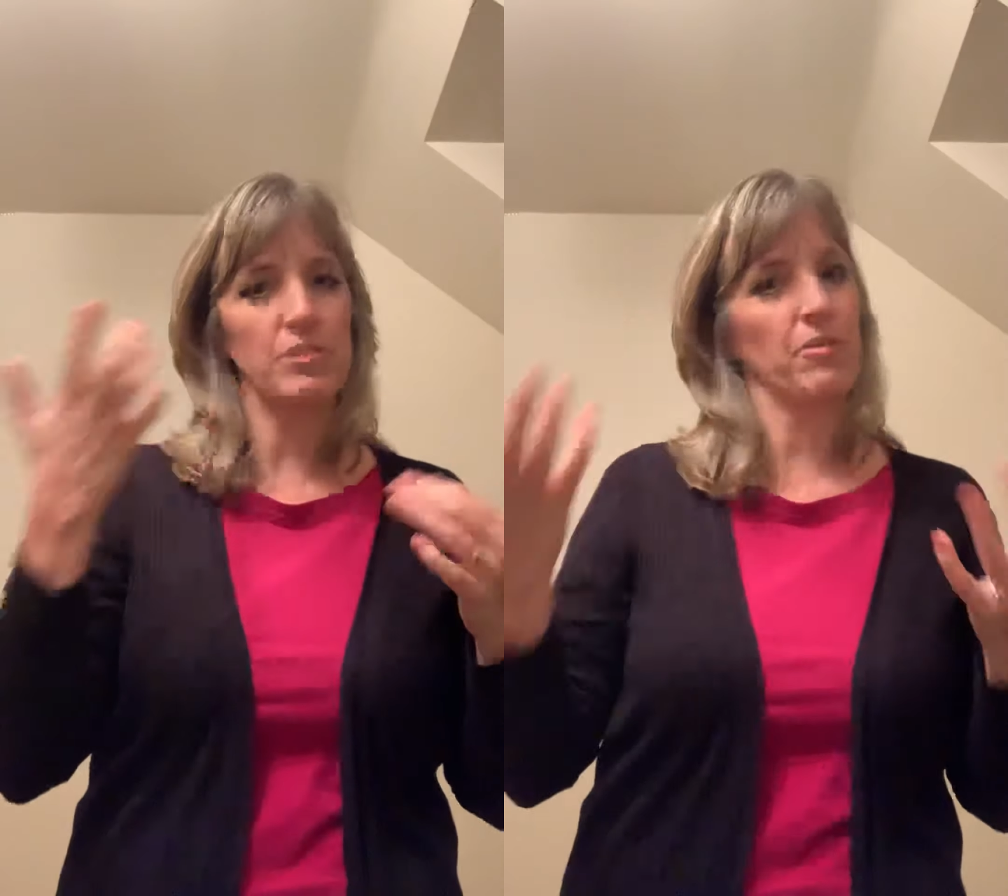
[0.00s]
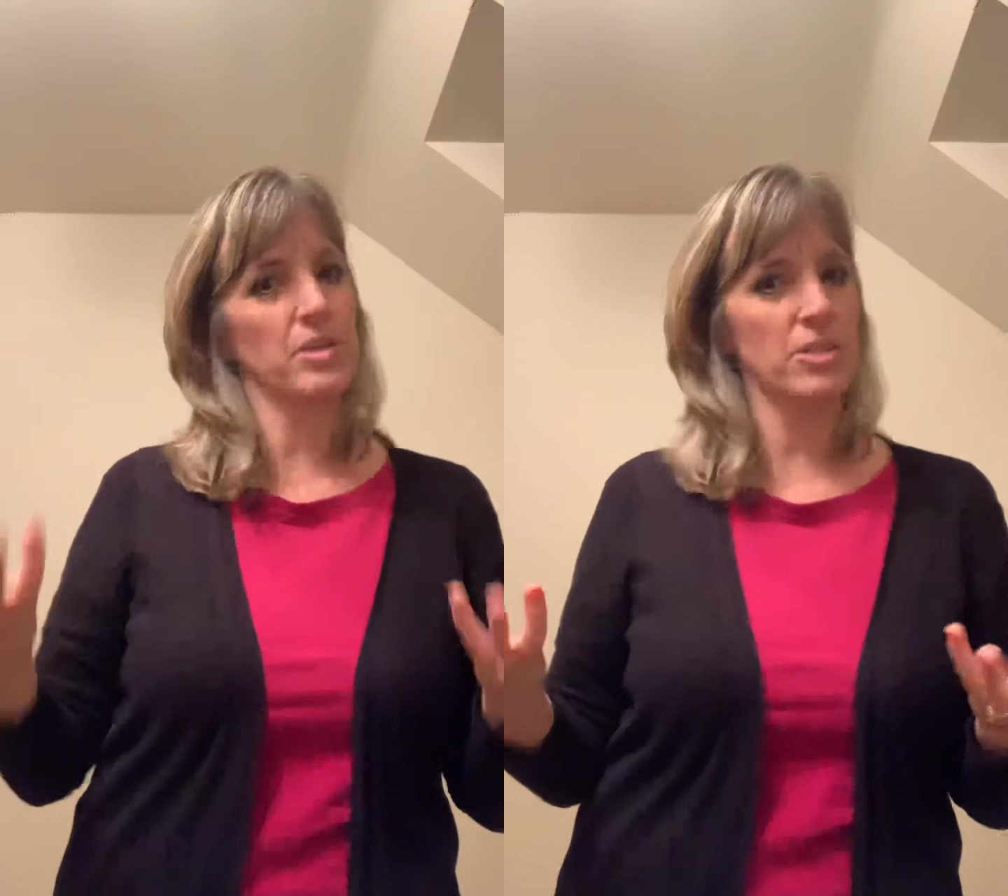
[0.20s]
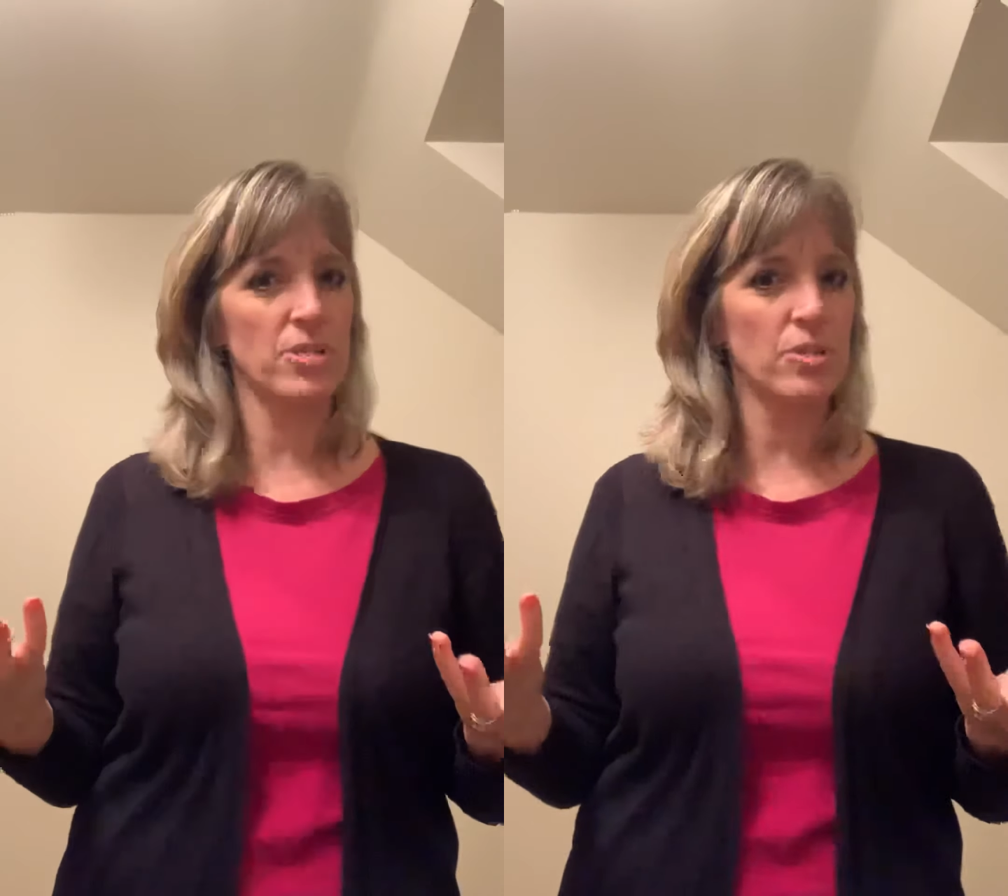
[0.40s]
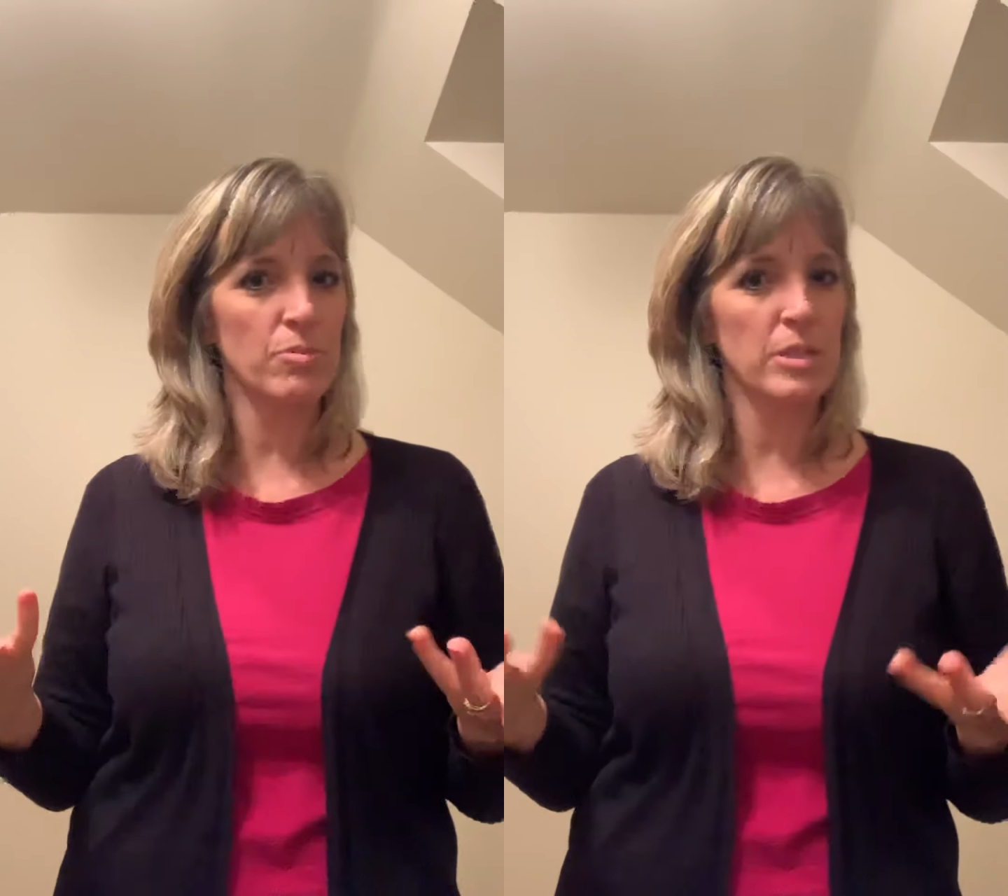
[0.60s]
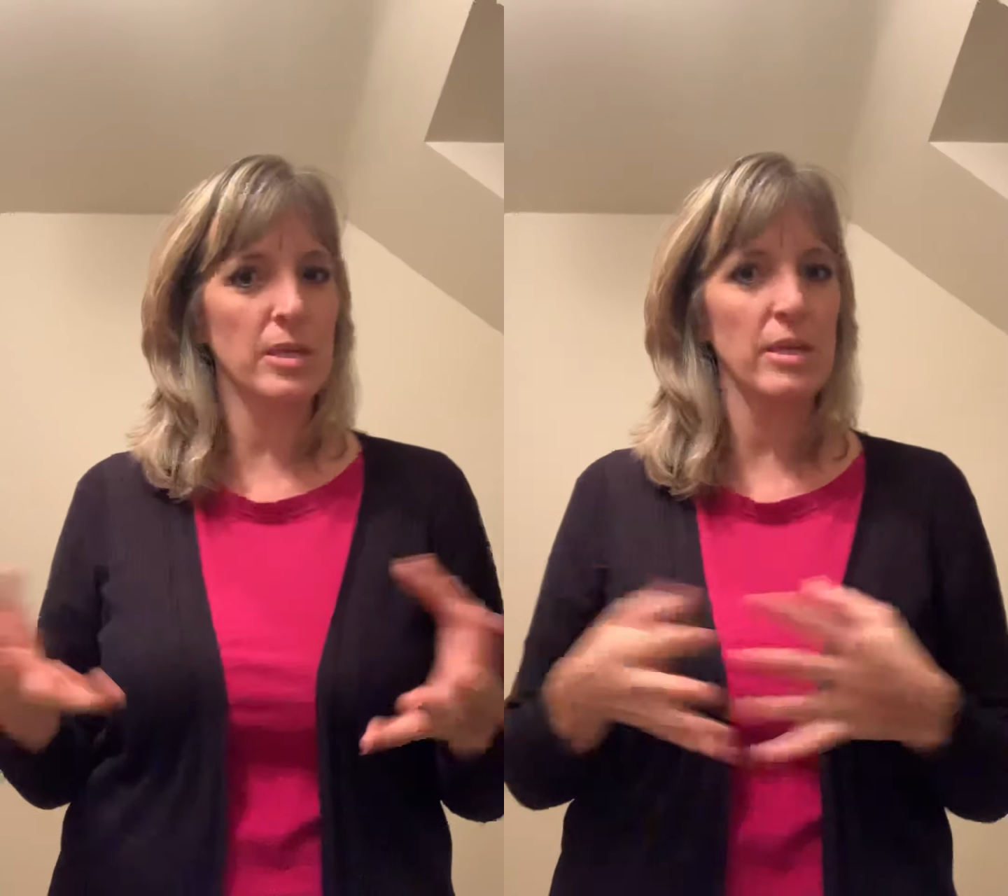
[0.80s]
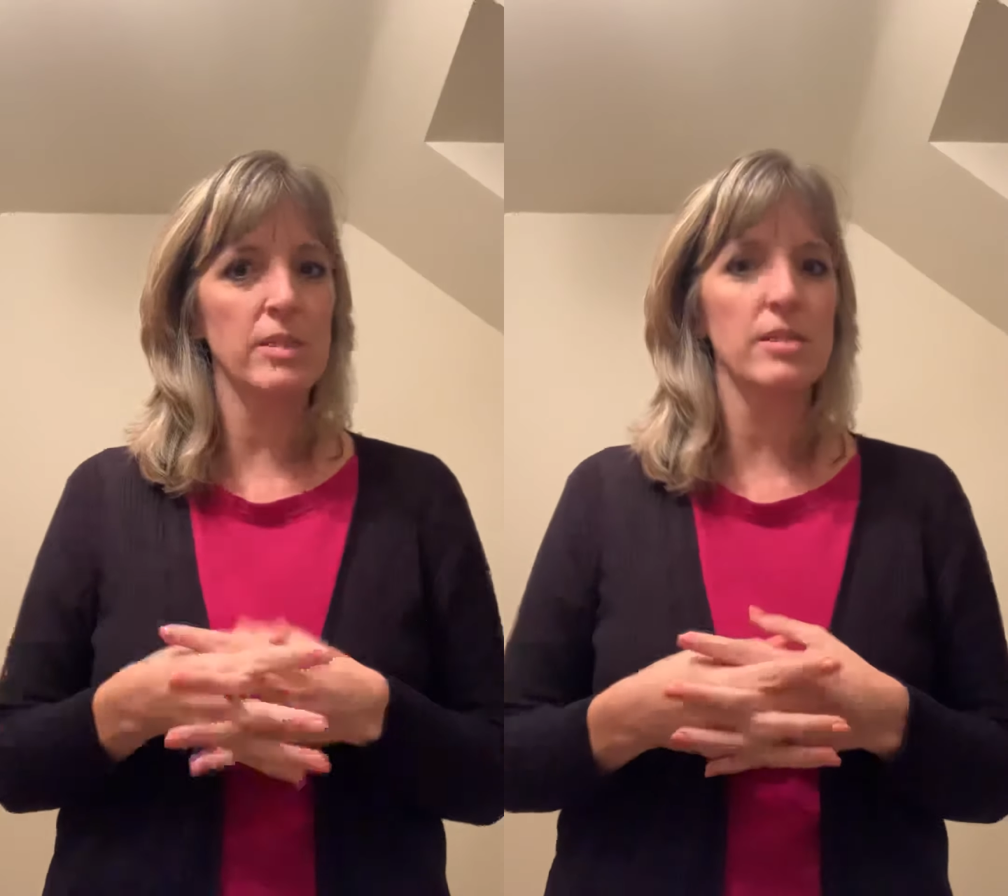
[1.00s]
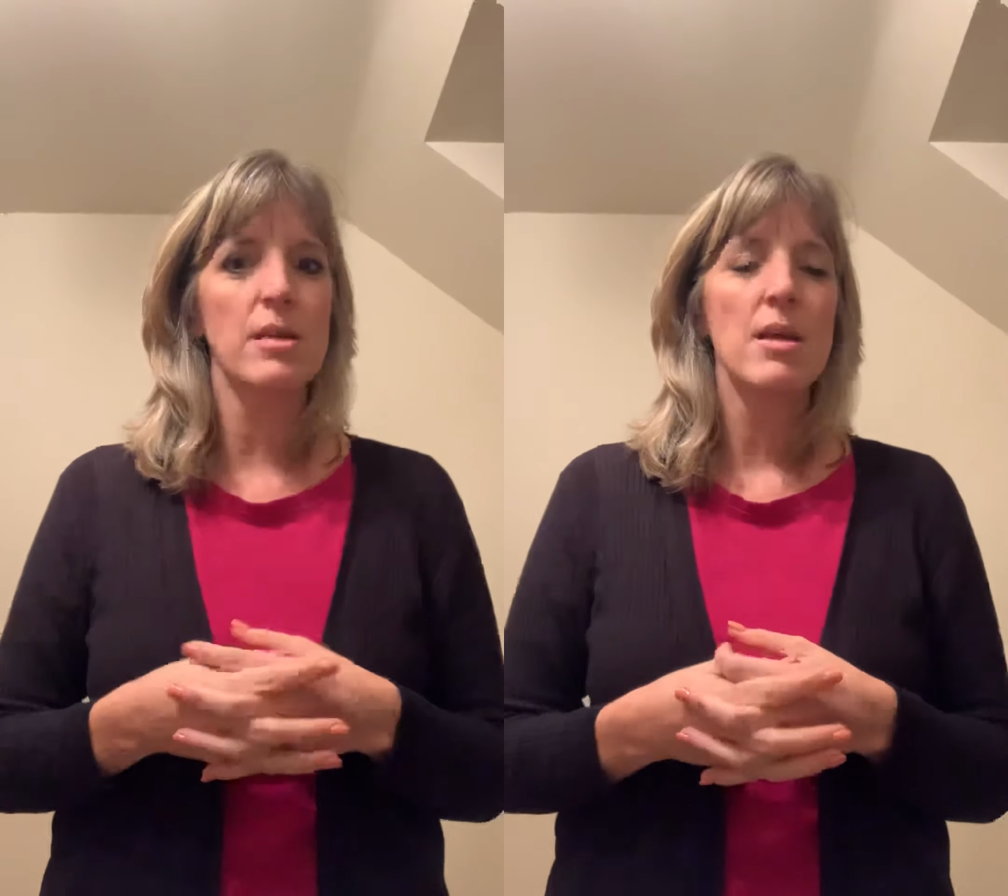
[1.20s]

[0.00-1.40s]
fun to do with kids.